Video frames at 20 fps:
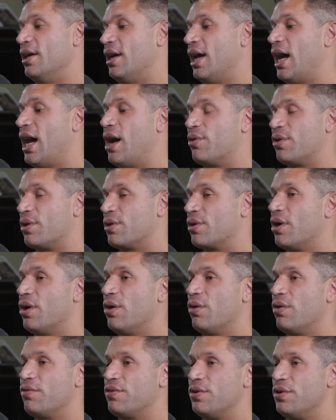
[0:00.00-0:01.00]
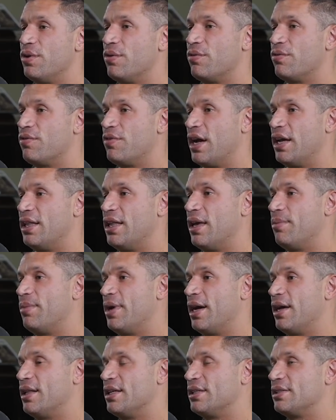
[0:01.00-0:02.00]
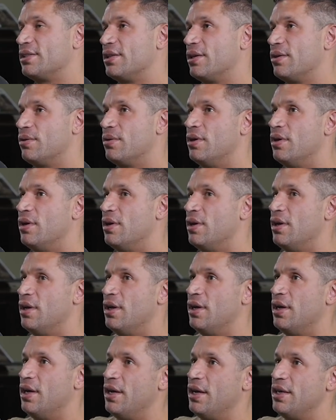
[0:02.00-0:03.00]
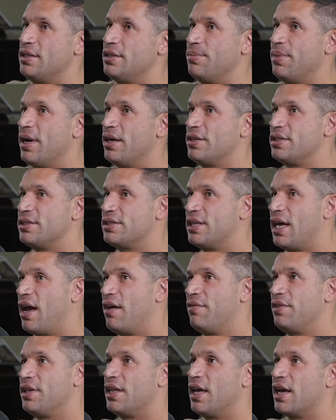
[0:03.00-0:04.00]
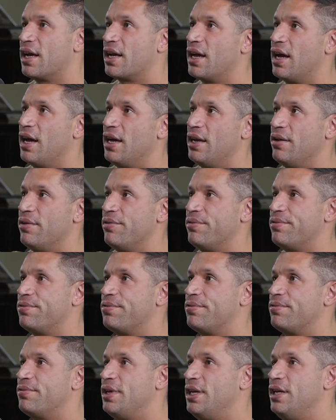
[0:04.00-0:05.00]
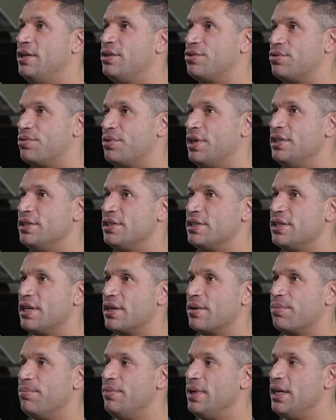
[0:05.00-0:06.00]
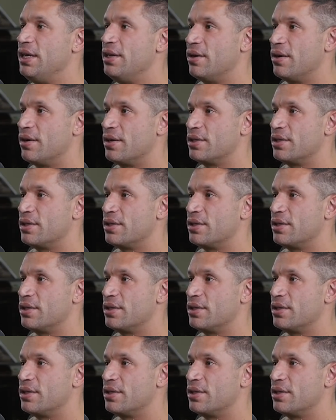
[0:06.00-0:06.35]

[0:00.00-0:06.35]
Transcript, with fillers: how it'll go if you don't find that balance. So it's about just having that kind of intrinsic meter.